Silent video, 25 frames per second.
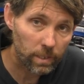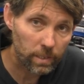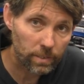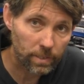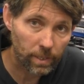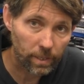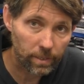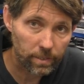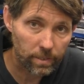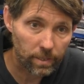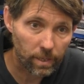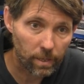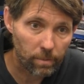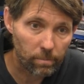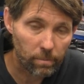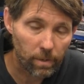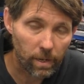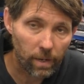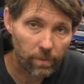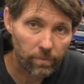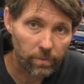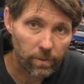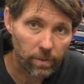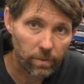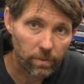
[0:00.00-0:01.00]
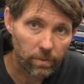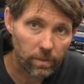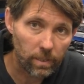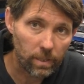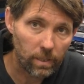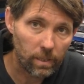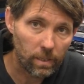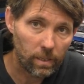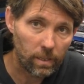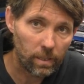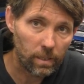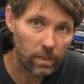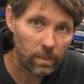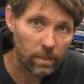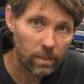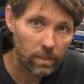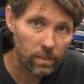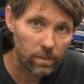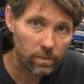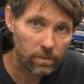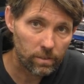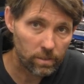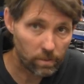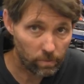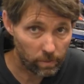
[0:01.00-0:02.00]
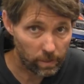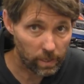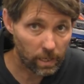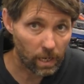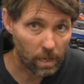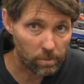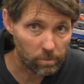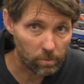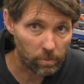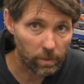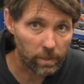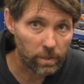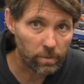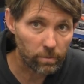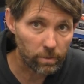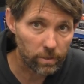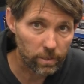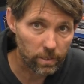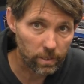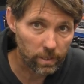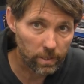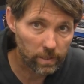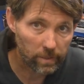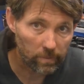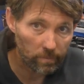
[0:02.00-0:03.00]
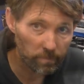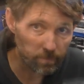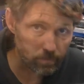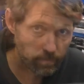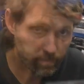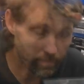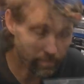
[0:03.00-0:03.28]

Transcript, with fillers: the exact same route that the steering cable went originally.